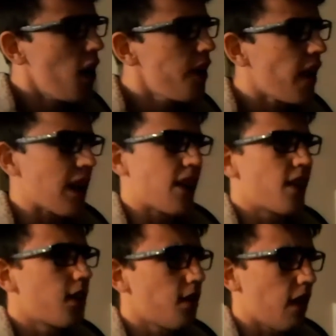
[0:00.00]
a
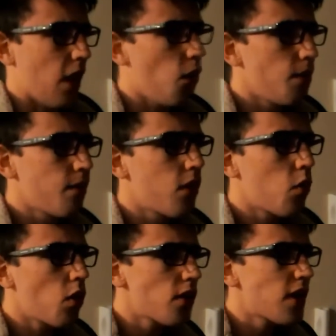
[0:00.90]
night now.
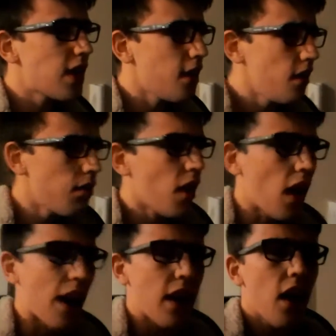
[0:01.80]
One singular
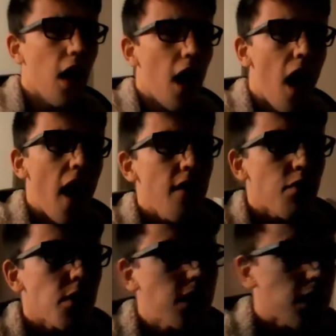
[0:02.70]
fly every